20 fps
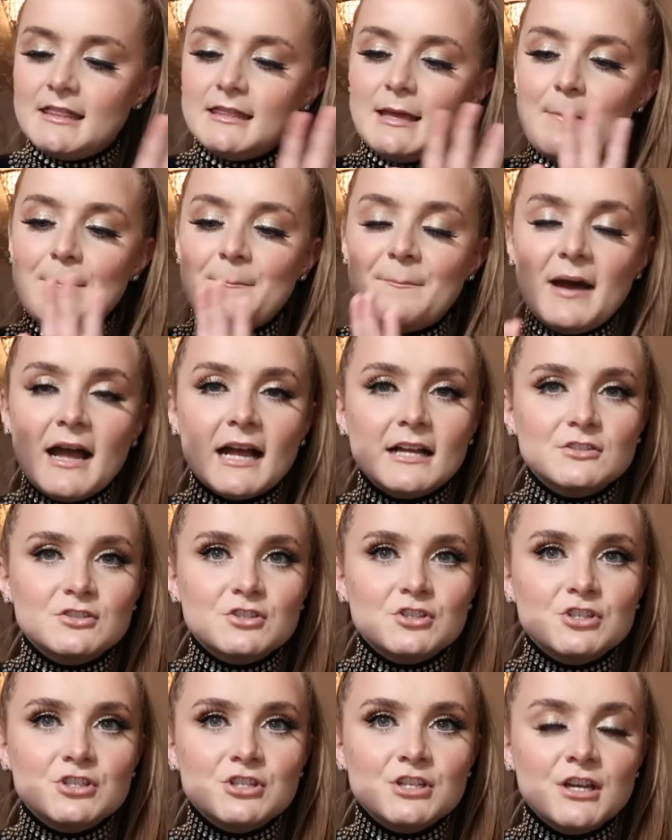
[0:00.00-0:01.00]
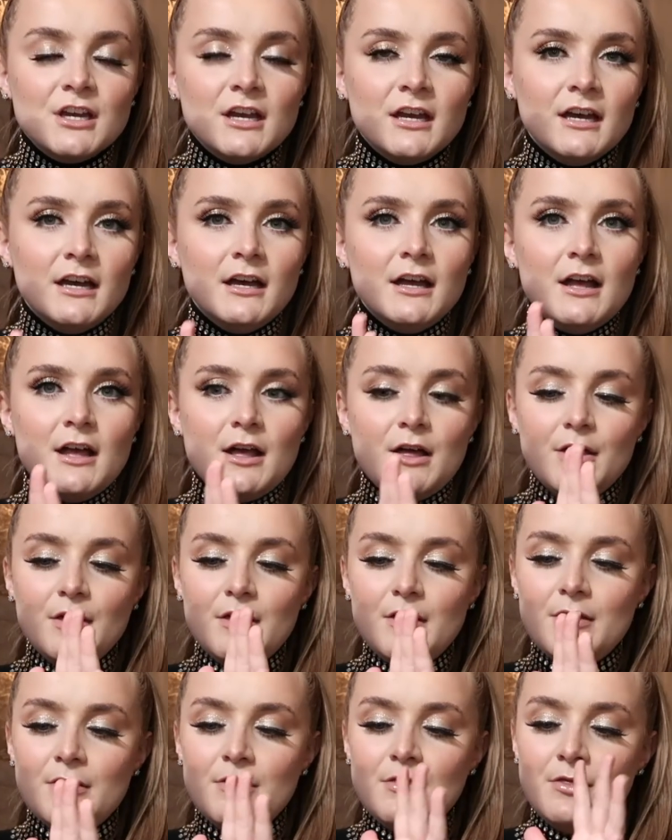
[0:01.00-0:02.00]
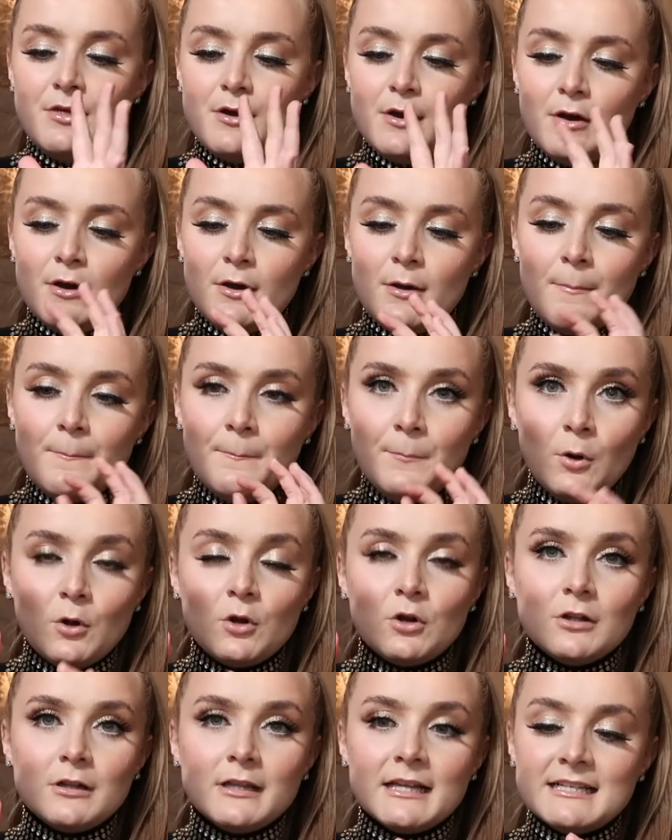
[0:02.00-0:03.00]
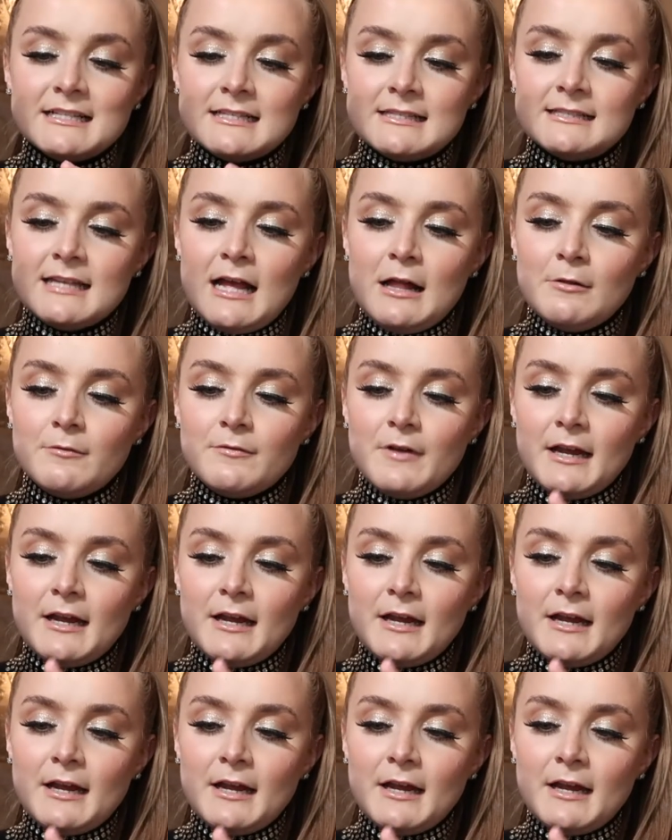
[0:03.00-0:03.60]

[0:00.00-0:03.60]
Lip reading: They match the buckle itself,